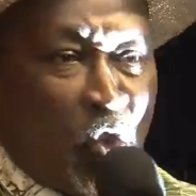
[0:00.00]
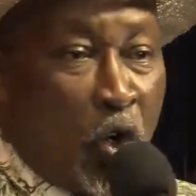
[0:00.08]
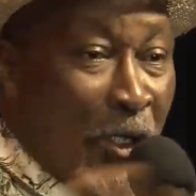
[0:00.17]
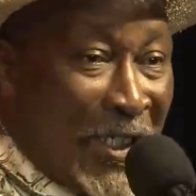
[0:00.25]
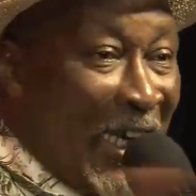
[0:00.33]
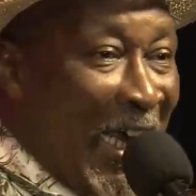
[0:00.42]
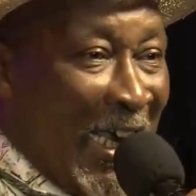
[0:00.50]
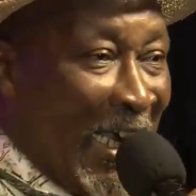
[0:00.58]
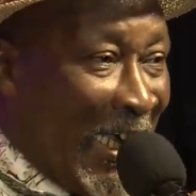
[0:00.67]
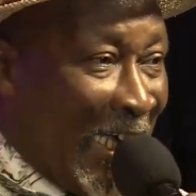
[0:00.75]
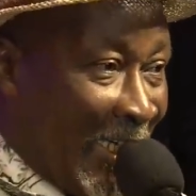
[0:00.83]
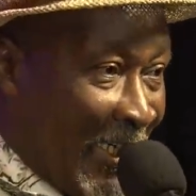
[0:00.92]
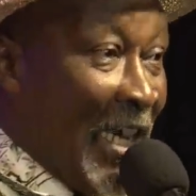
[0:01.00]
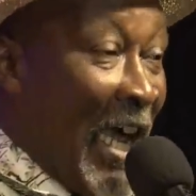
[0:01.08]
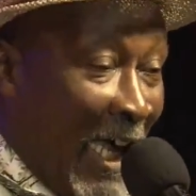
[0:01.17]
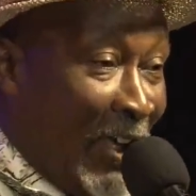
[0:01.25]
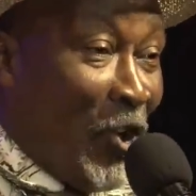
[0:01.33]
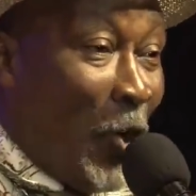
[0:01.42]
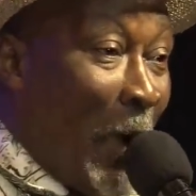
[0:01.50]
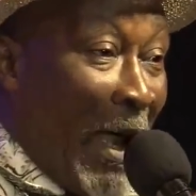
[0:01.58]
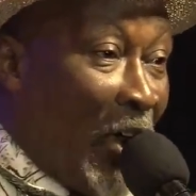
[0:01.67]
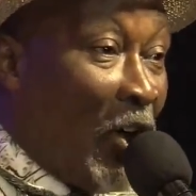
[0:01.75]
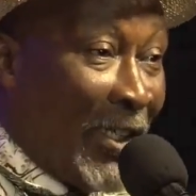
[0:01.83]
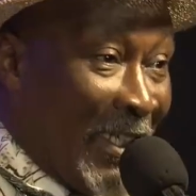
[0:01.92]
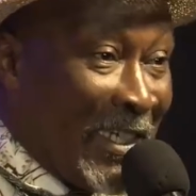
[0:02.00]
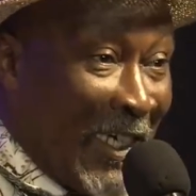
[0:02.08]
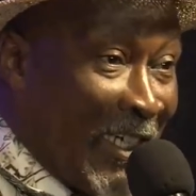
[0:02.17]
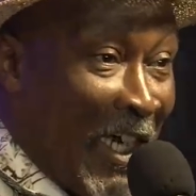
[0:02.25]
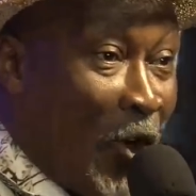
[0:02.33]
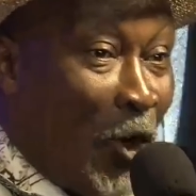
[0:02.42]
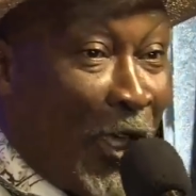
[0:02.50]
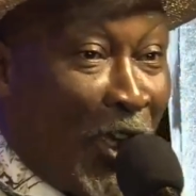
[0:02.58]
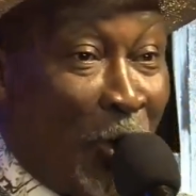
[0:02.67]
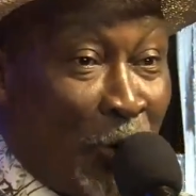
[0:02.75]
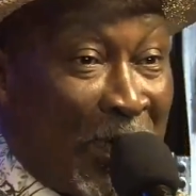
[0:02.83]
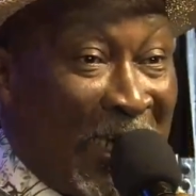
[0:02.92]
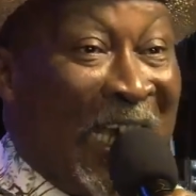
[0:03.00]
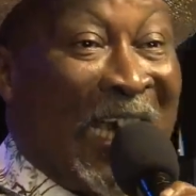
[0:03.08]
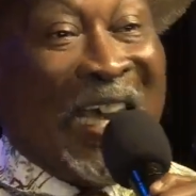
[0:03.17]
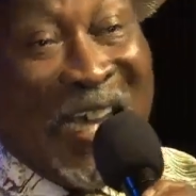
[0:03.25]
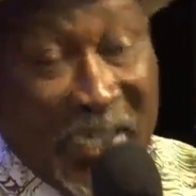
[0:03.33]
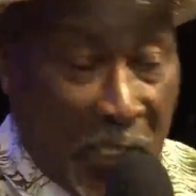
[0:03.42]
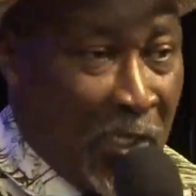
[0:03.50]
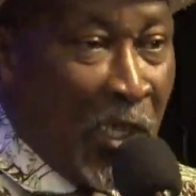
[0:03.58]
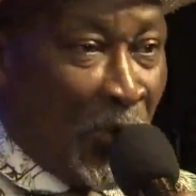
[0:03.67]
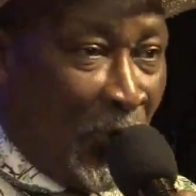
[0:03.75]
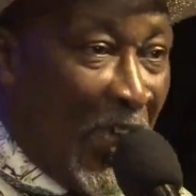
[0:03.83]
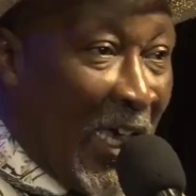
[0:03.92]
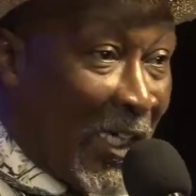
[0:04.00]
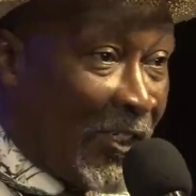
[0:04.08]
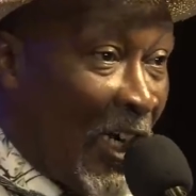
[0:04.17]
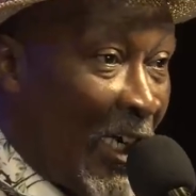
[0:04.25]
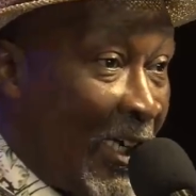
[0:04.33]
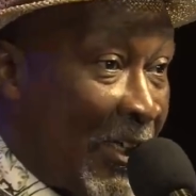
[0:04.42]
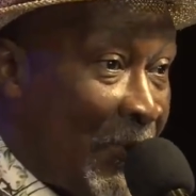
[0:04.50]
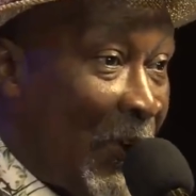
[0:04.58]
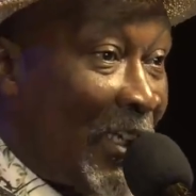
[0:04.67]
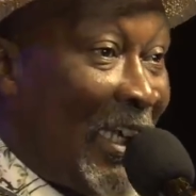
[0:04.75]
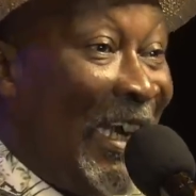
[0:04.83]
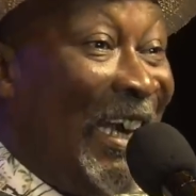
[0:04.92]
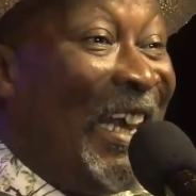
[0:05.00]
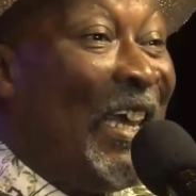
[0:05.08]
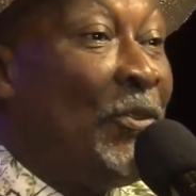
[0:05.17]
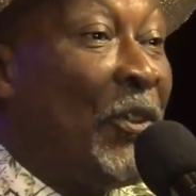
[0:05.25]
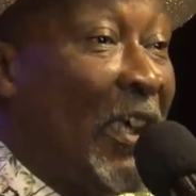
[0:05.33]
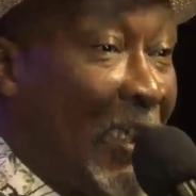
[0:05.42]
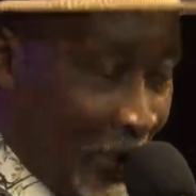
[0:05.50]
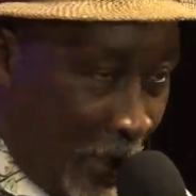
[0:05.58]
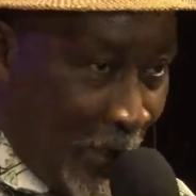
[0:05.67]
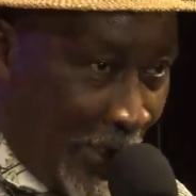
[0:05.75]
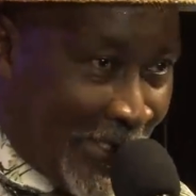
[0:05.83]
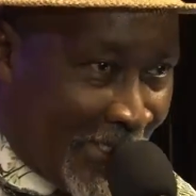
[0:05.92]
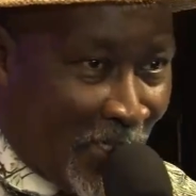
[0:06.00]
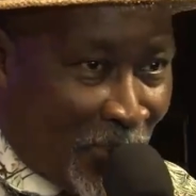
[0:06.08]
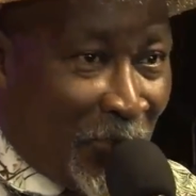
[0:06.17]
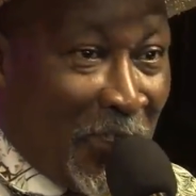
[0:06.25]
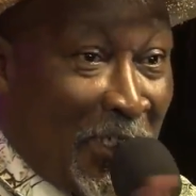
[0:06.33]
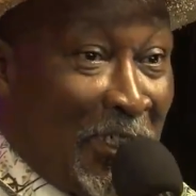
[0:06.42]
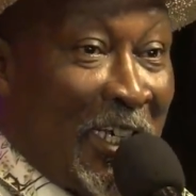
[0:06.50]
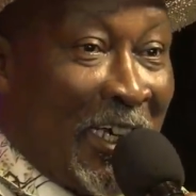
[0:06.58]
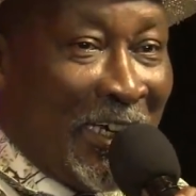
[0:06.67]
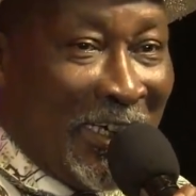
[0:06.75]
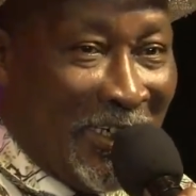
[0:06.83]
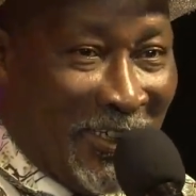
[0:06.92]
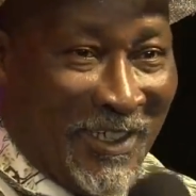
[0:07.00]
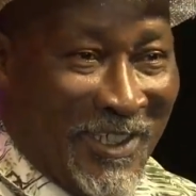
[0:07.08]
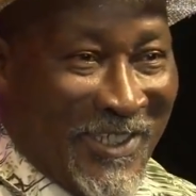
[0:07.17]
don't like it. I know why Contender going out ahead. Viagra is for the living, it's not for the dead.